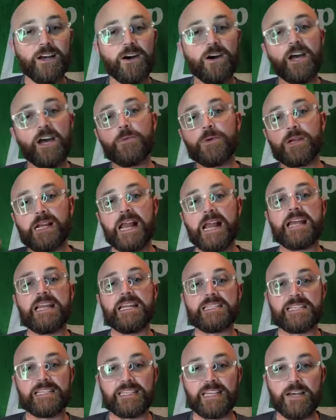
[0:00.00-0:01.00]
I would
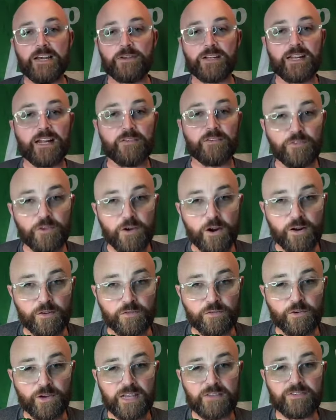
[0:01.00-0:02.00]
gladly sit down and have 4 or
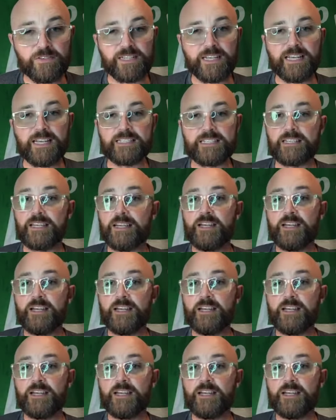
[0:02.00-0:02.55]
5 of these.